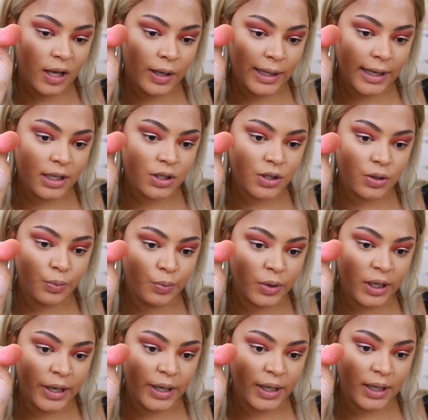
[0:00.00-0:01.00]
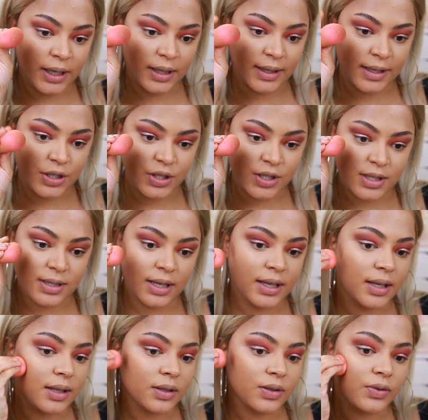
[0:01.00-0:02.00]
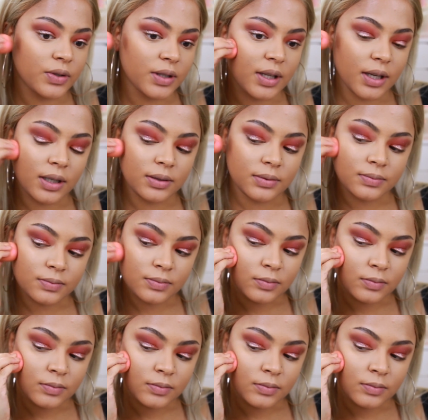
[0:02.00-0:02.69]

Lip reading: I like to apply it like that, just like doing that.